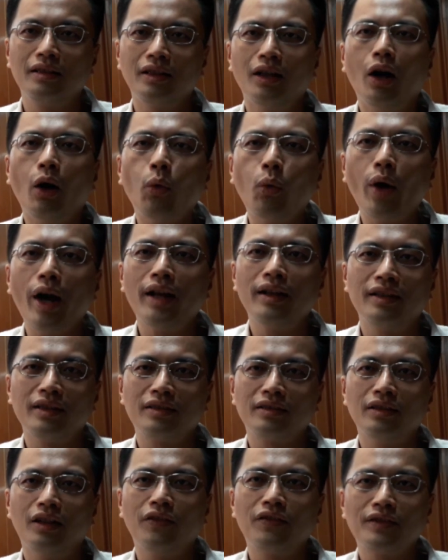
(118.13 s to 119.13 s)
the
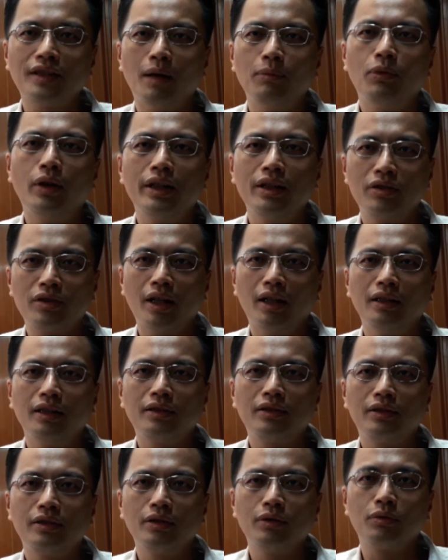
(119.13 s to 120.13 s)
awareness of Samoa in China
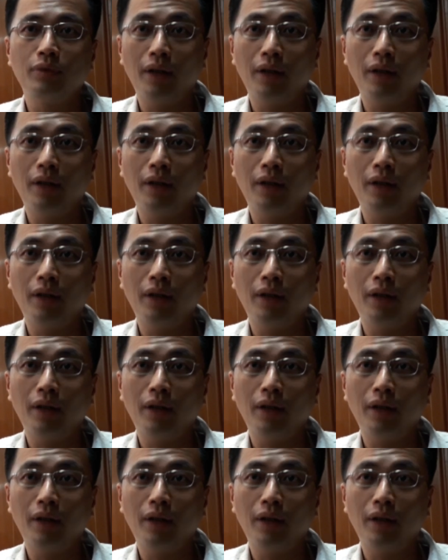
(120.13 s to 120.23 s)
is still